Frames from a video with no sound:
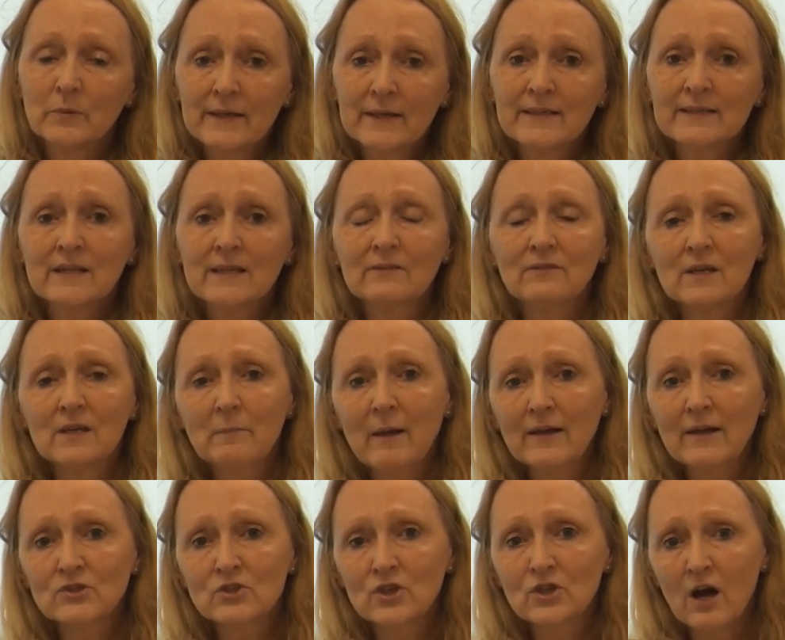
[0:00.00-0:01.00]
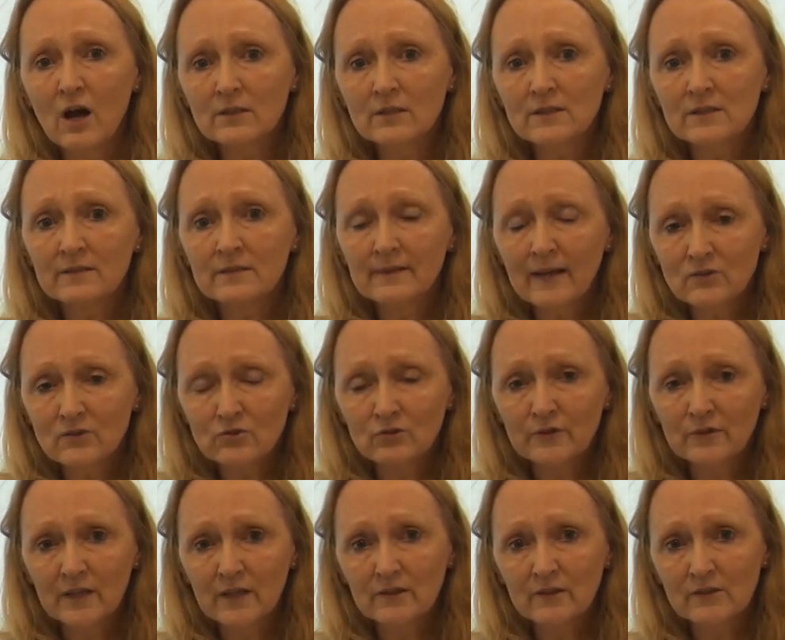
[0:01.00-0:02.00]
Please give it your best shot, that's
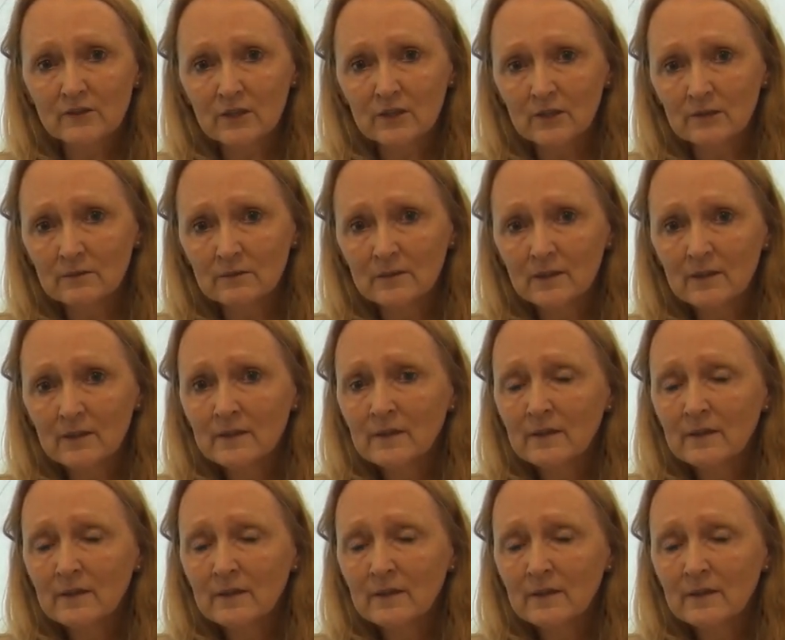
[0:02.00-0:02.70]
all you can do.